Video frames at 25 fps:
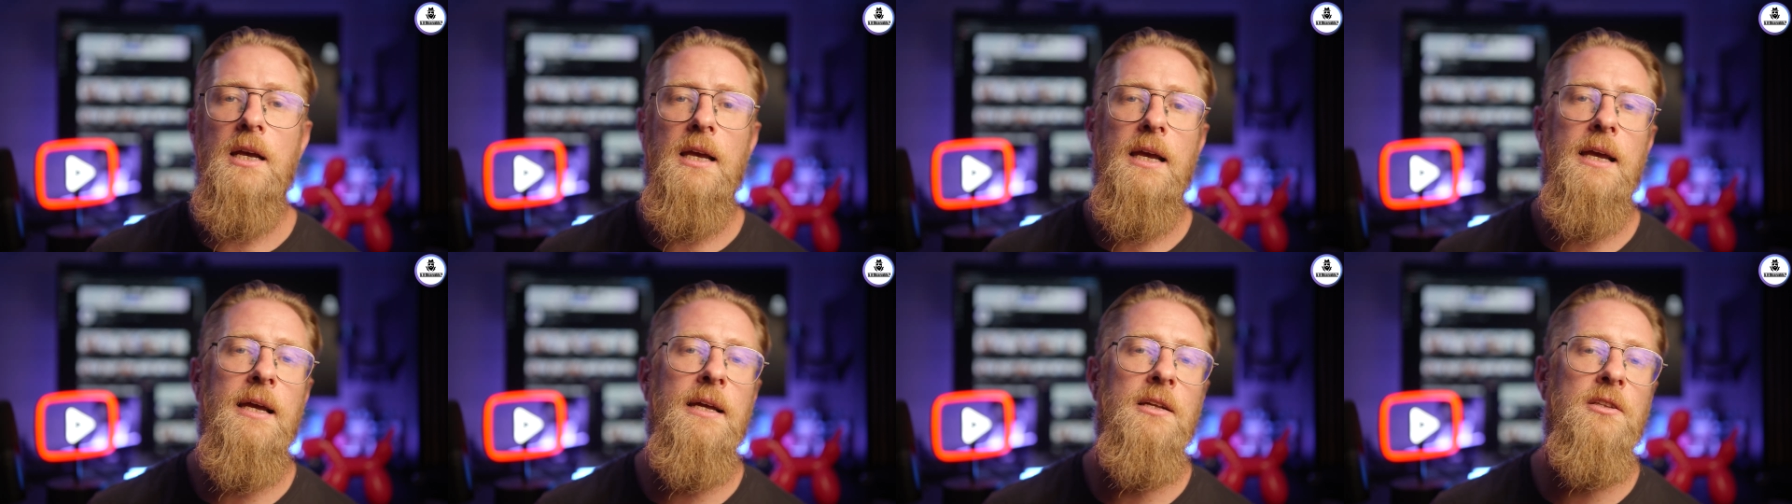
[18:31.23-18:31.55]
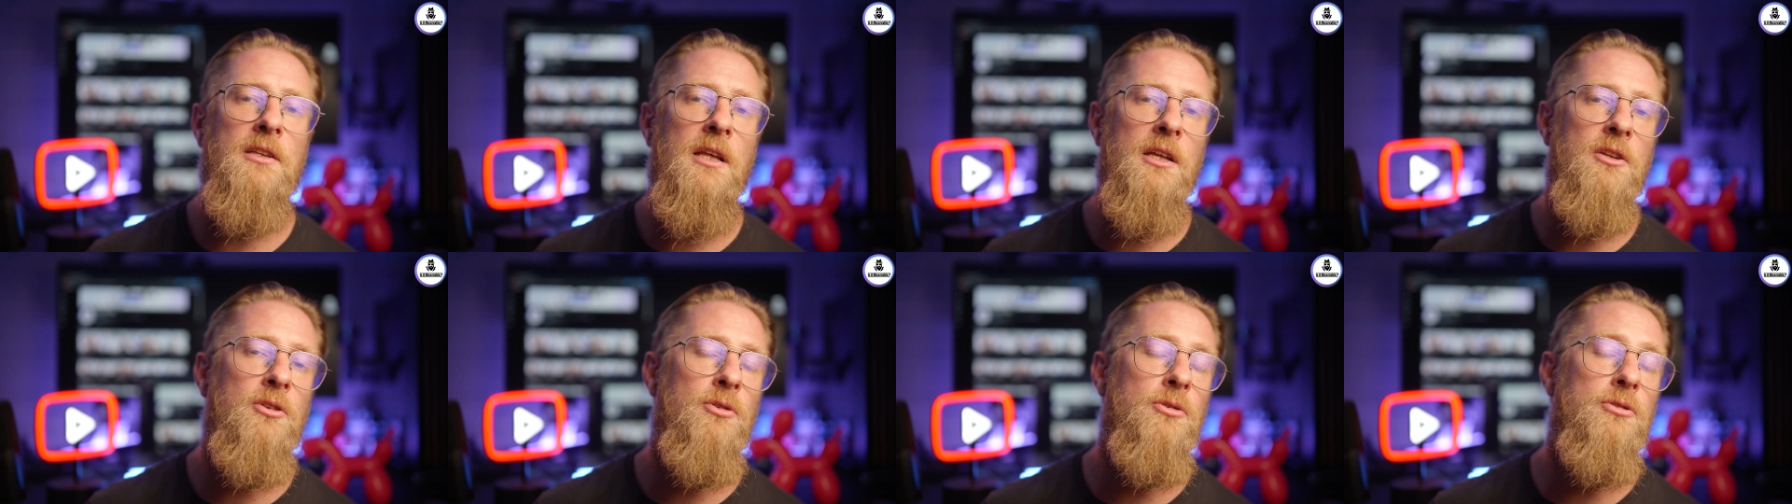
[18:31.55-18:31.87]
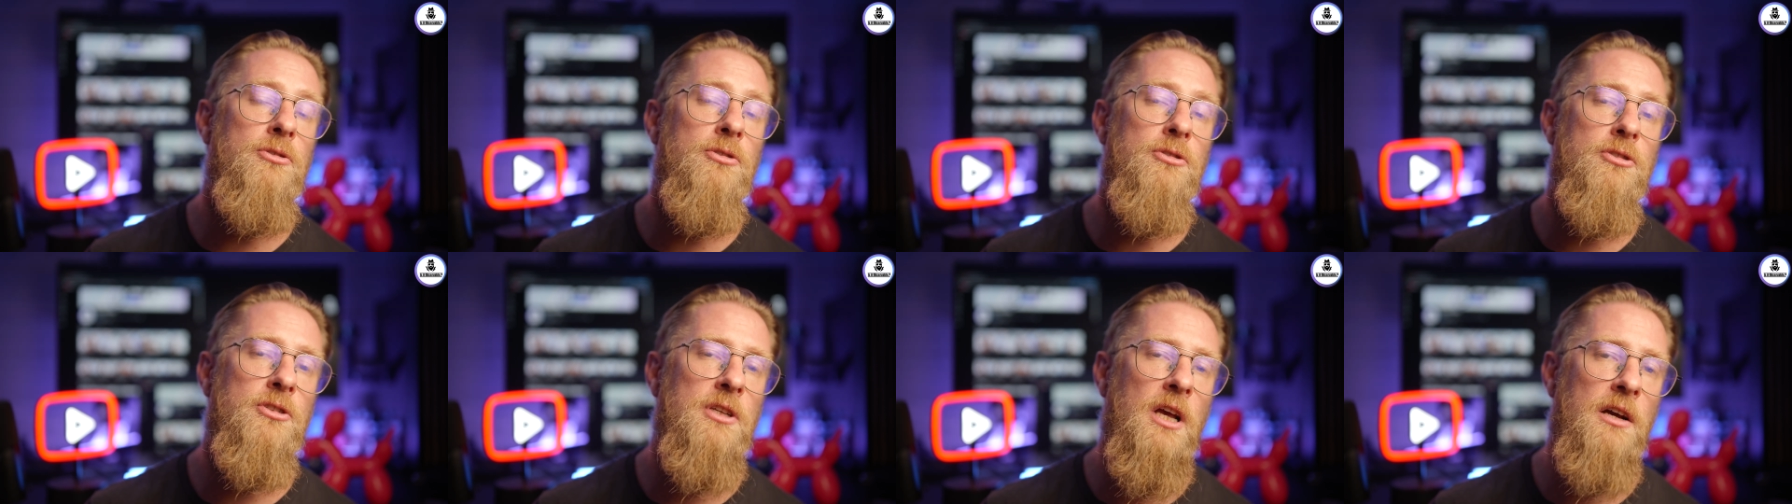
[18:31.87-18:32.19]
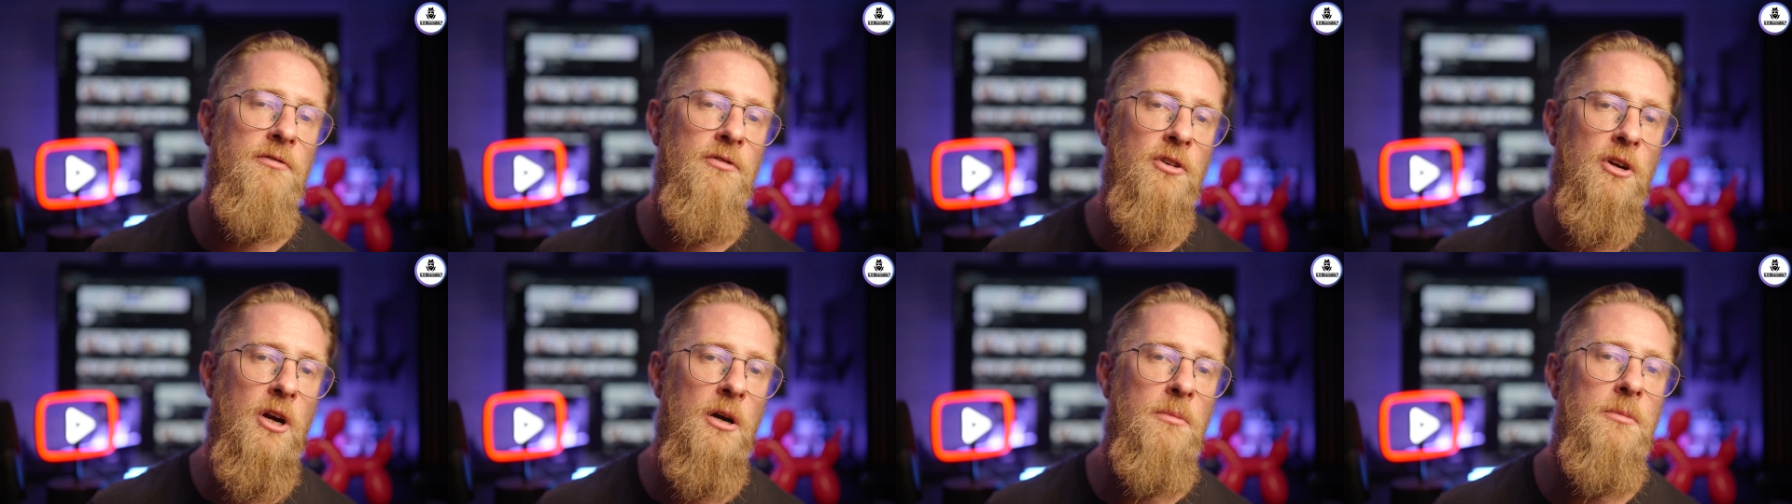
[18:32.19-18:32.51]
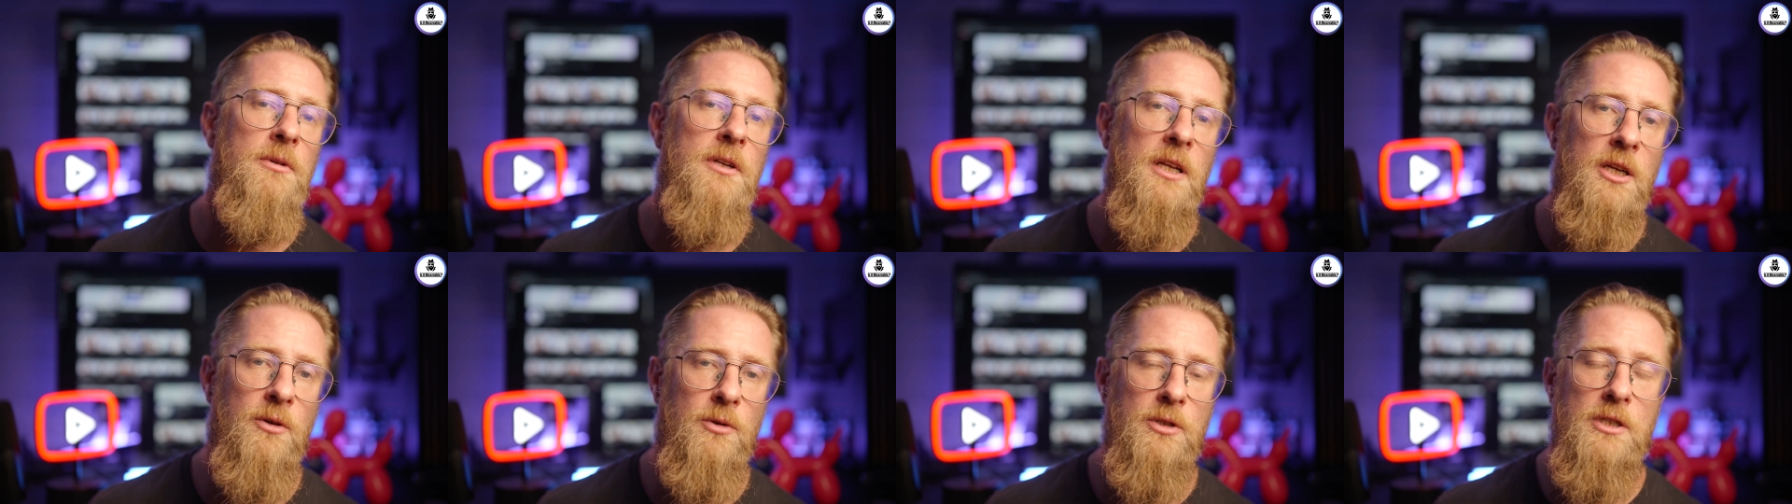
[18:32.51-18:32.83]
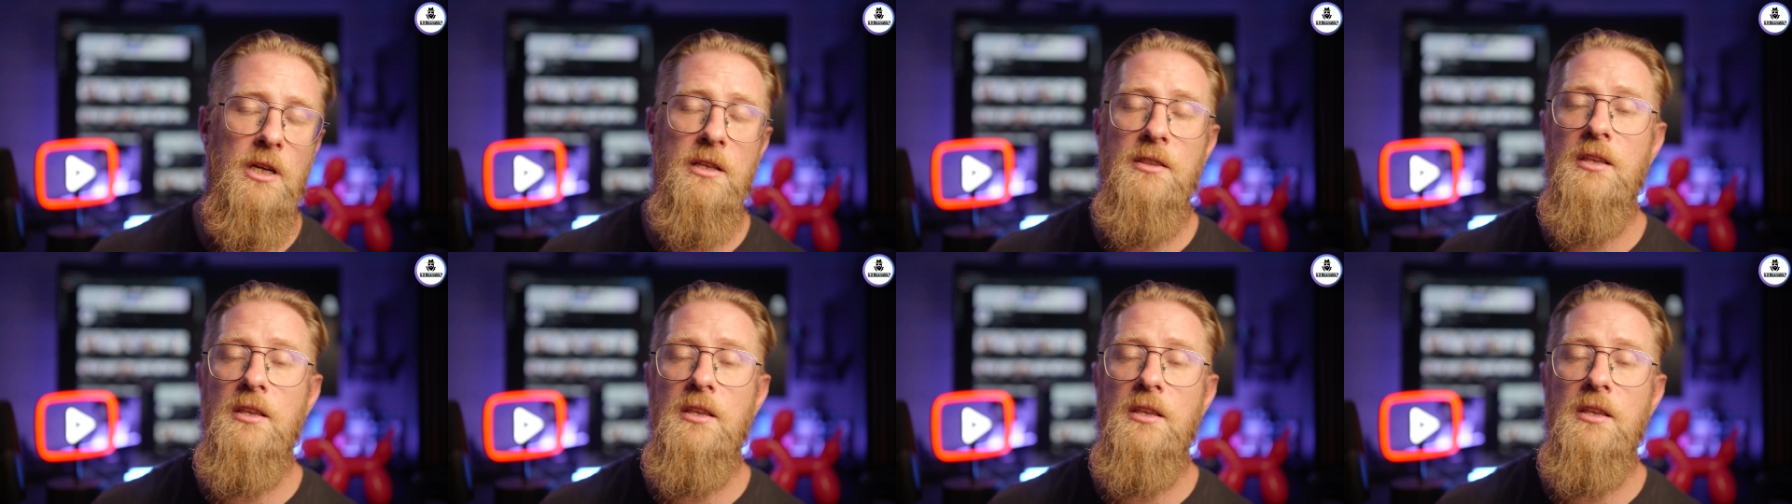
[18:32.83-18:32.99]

and then you just have a common language.